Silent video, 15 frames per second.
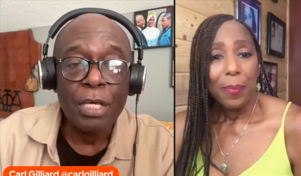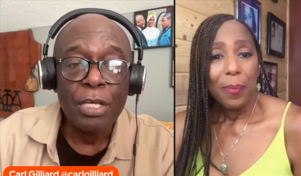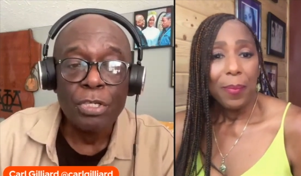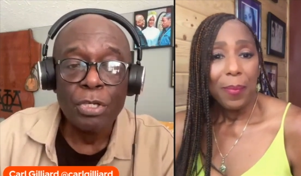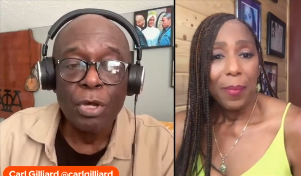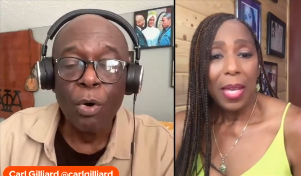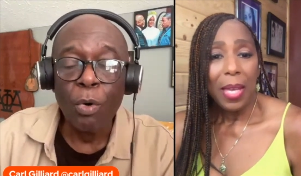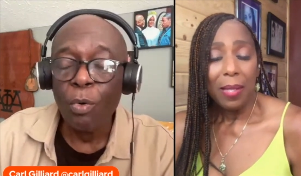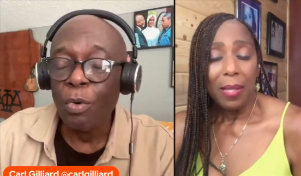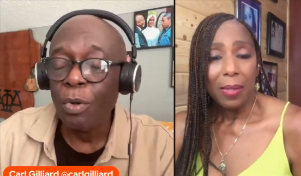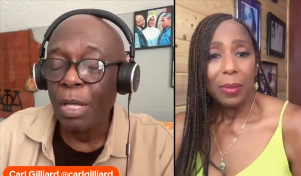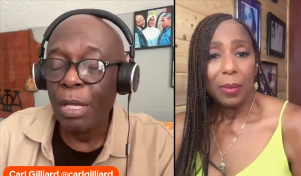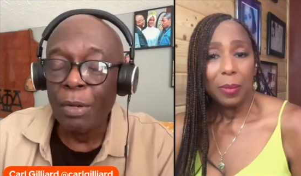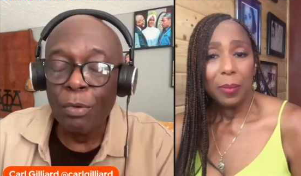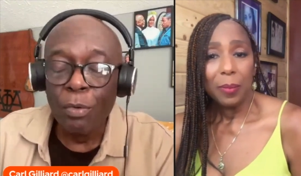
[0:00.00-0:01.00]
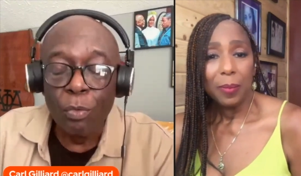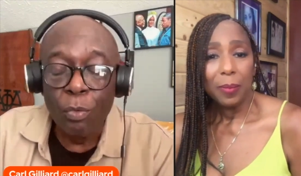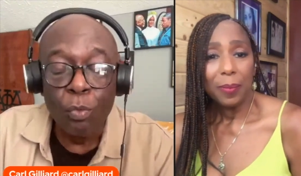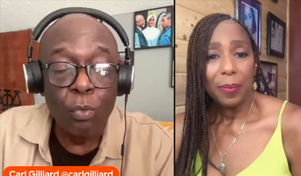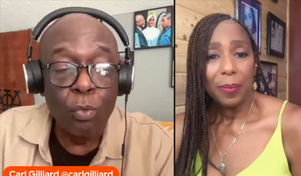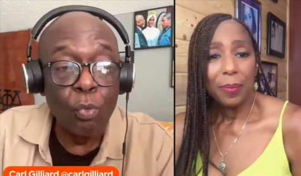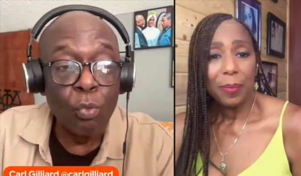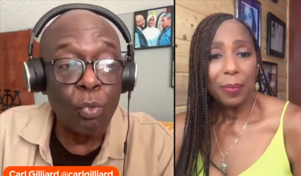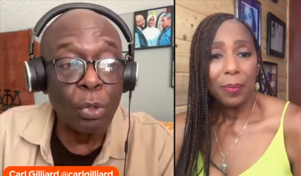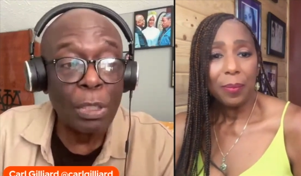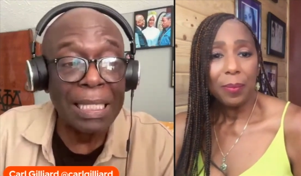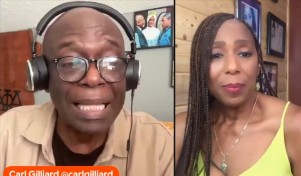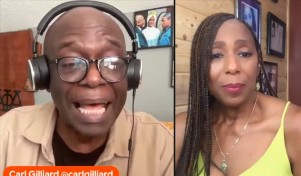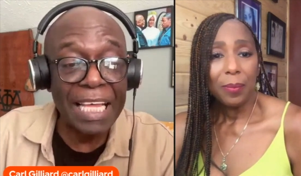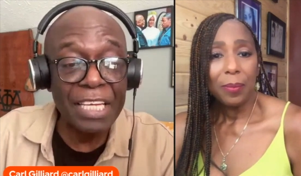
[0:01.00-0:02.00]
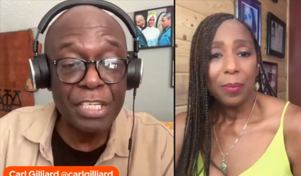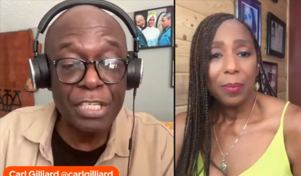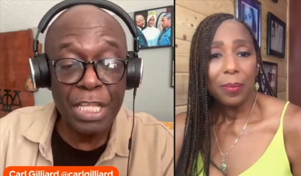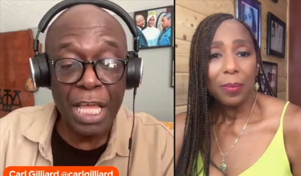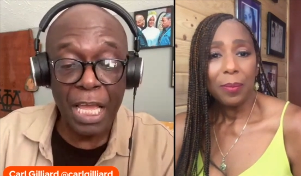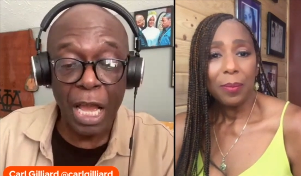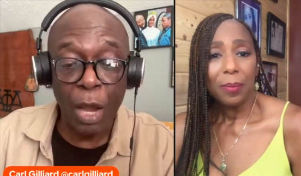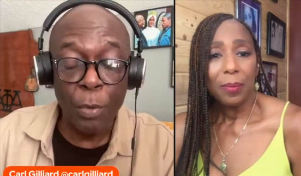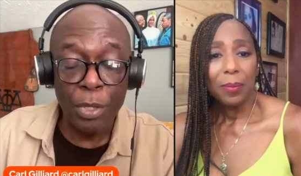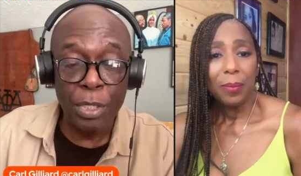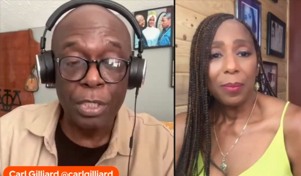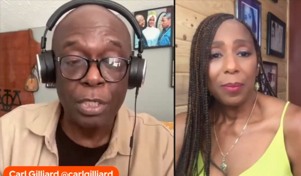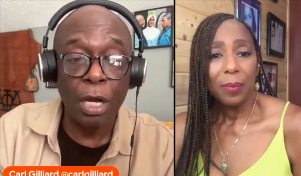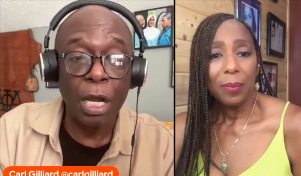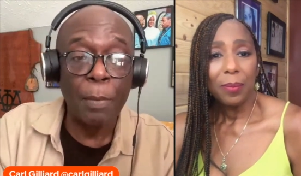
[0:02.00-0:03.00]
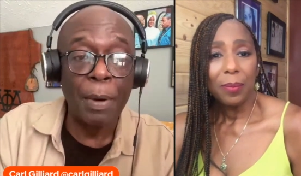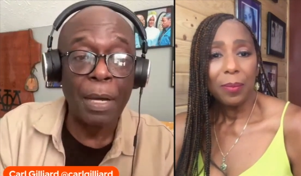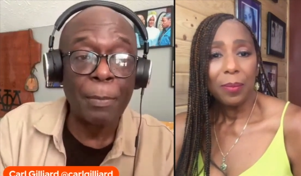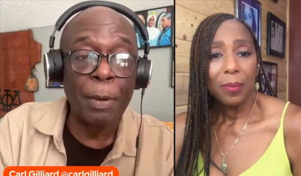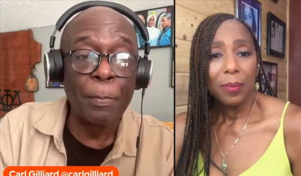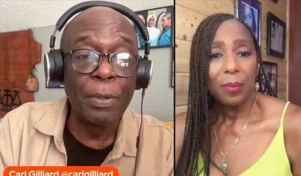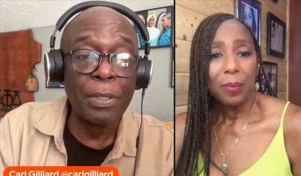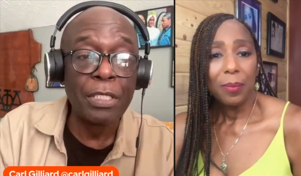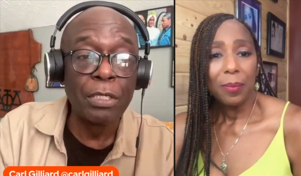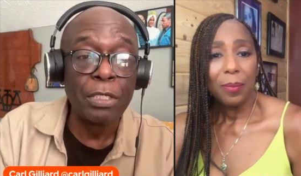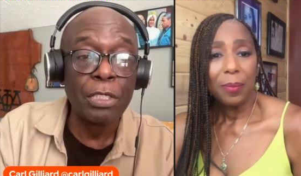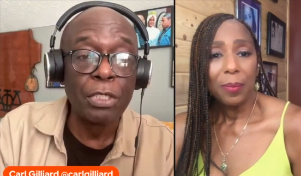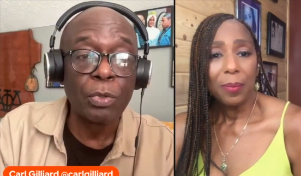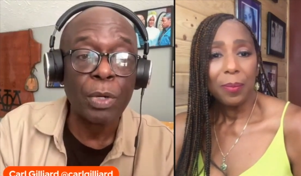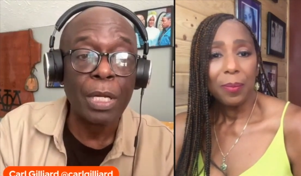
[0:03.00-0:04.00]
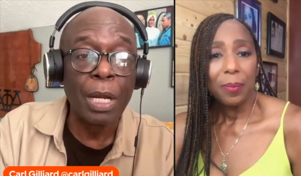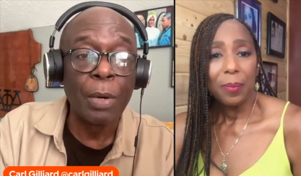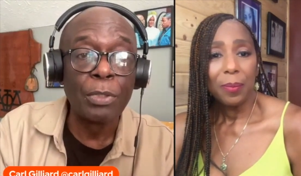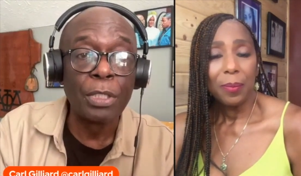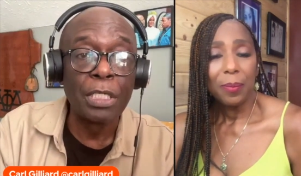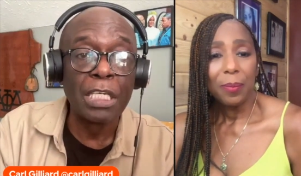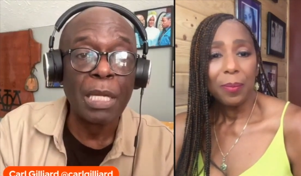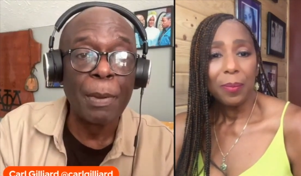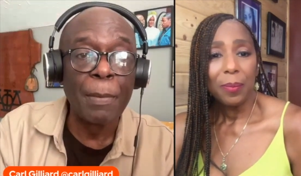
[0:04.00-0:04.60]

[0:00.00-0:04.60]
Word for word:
Speaker 1: So, last thing I want you to talk about, I'm going to put this on the screen. I want you to tell me